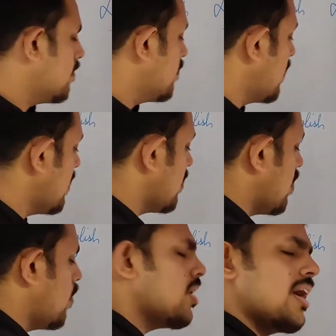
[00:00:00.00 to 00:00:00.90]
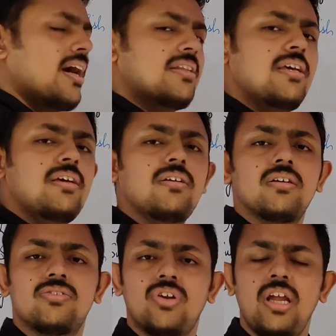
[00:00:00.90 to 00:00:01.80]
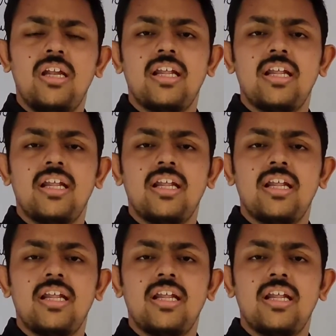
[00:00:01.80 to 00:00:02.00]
but what are the 3